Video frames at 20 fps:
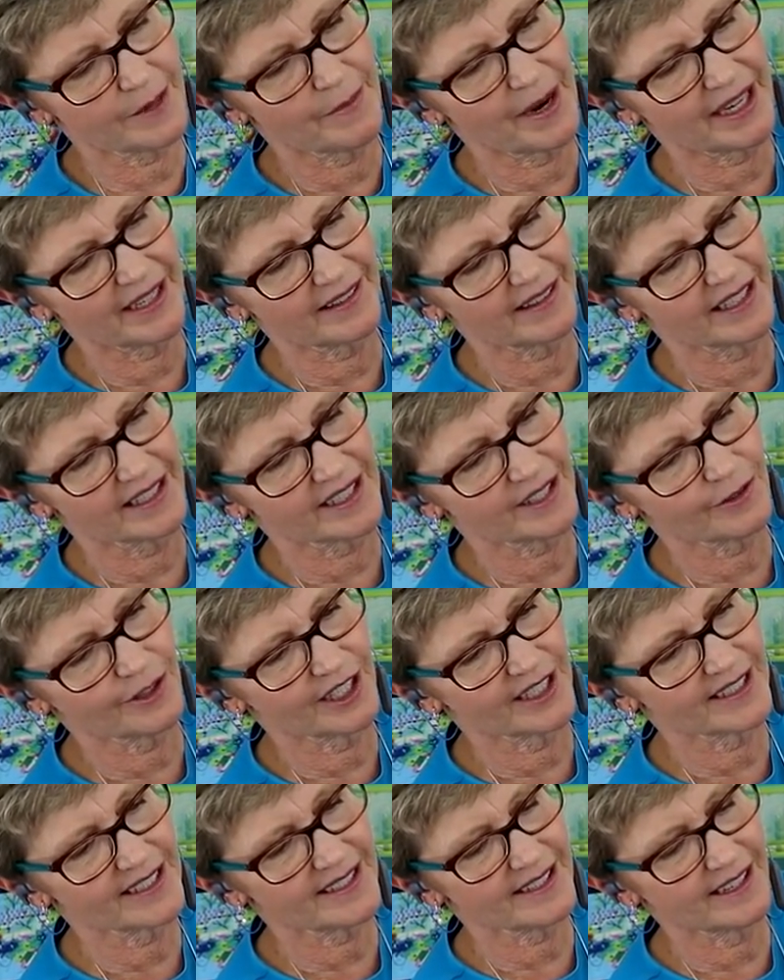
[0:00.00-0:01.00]
to make this
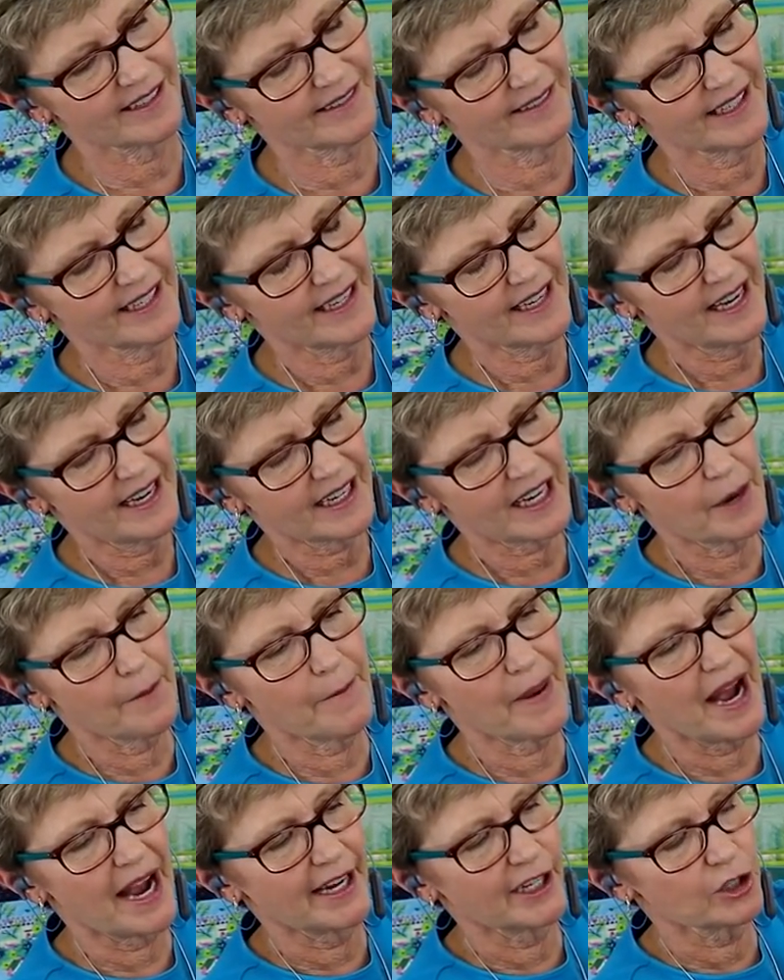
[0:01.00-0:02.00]
one. So
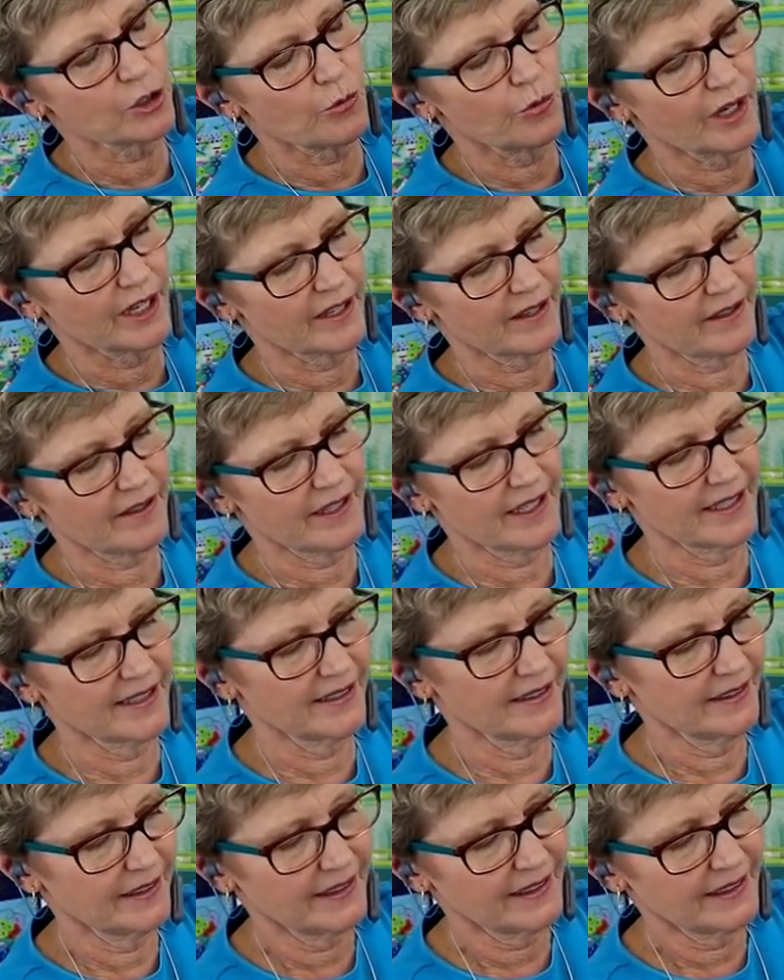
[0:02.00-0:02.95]
combined with the,